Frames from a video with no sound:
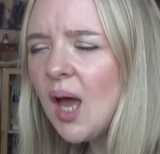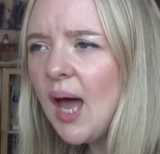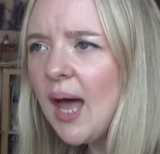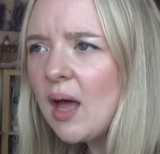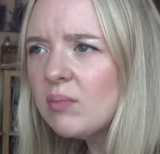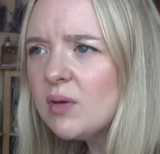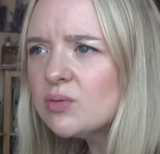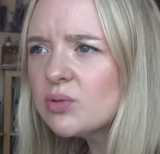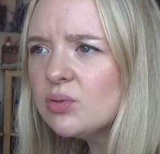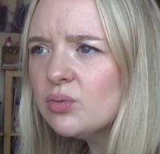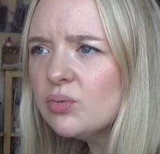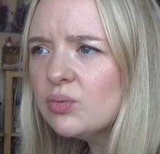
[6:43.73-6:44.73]
Um, it was
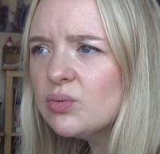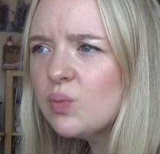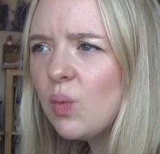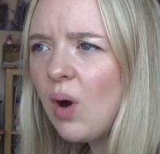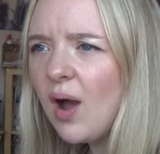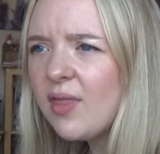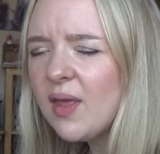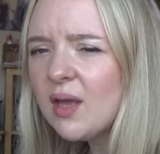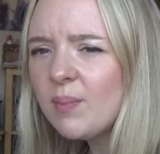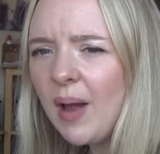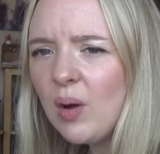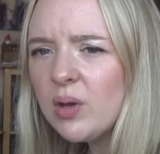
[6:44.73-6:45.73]
called What I Think
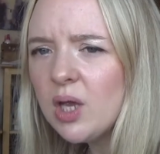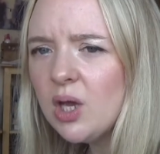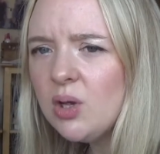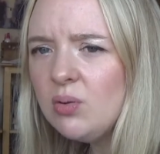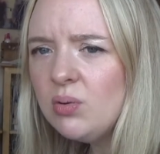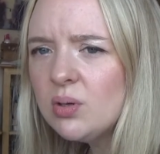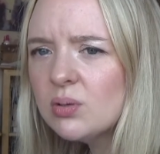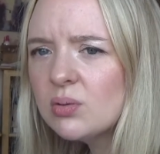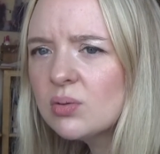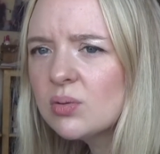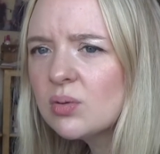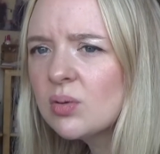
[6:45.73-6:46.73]
About You
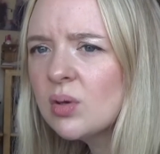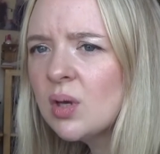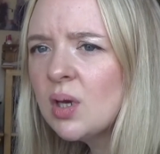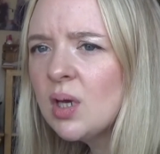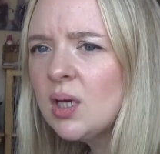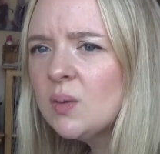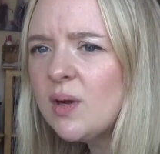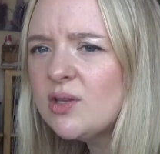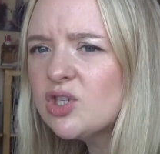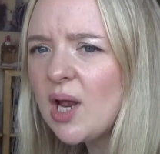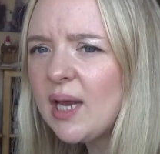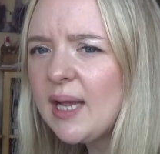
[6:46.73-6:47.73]
with
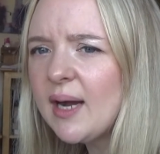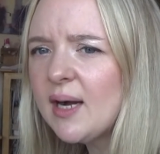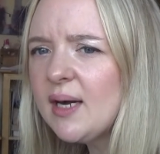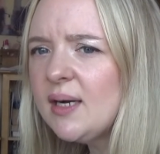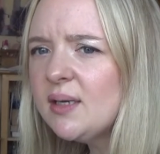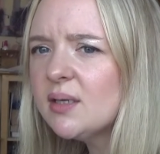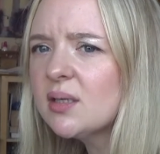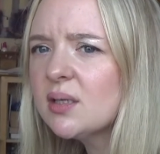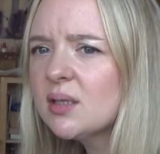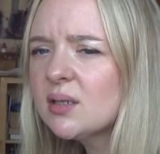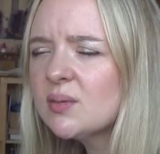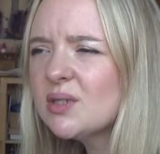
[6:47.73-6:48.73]
Jennie
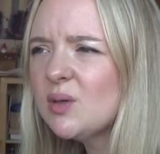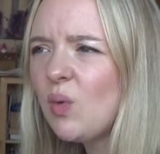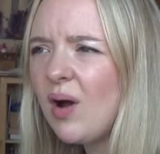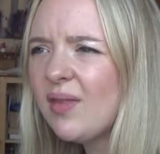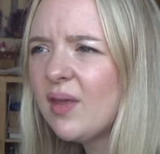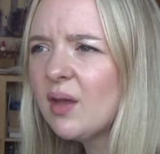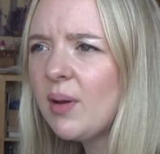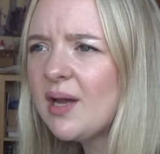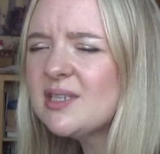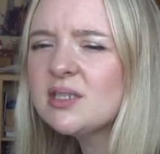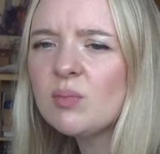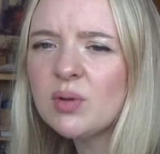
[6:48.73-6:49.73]
Garth. Was it What I Think About?
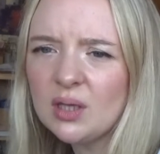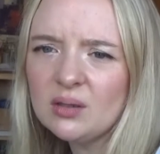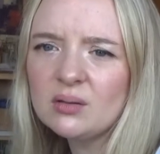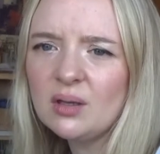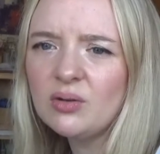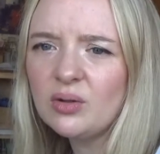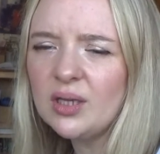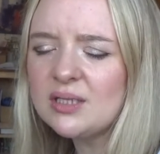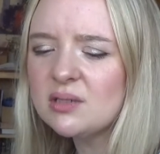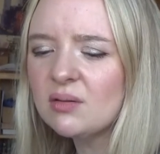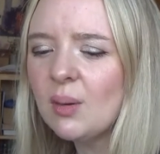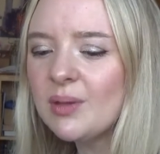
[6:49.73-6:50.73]
It's something along the
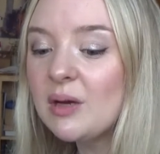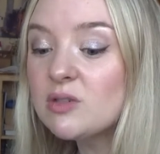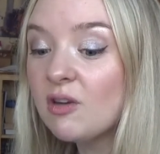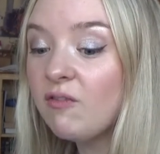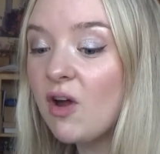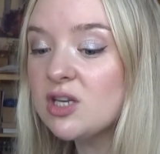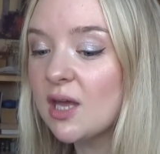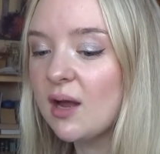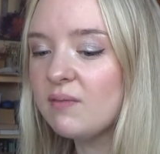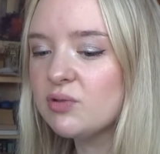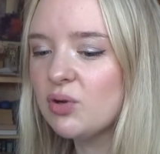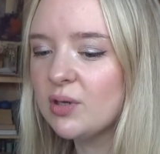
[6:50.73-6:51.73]
lines of that, but that was the first thing I
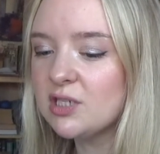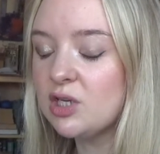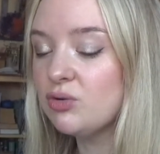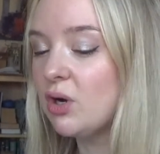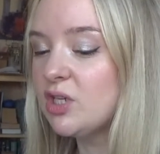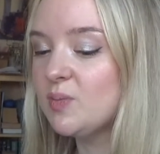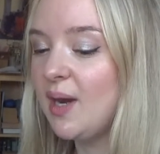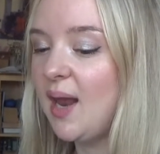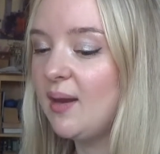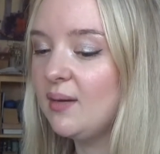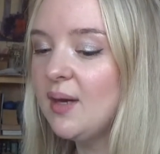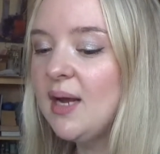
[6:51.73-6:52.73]
ever saw Leslie Grossman
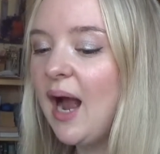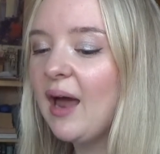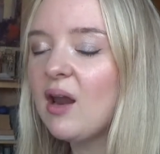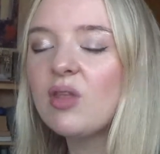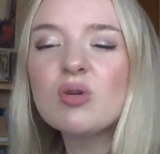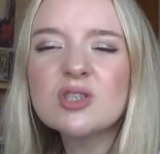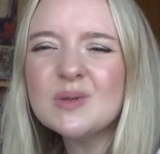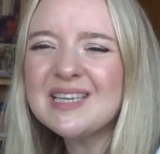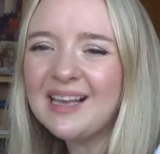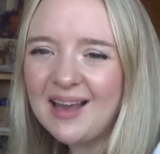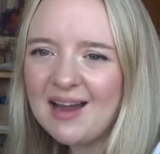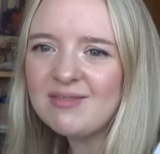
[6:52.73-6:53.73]
in, and I thought she was
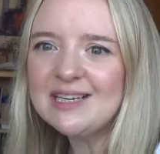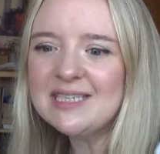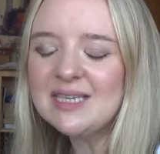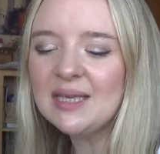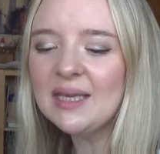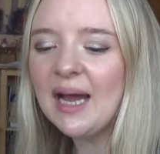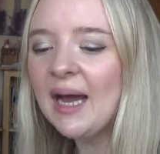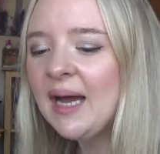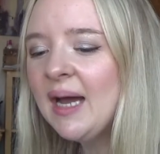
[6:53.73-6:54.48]
hilarious in that.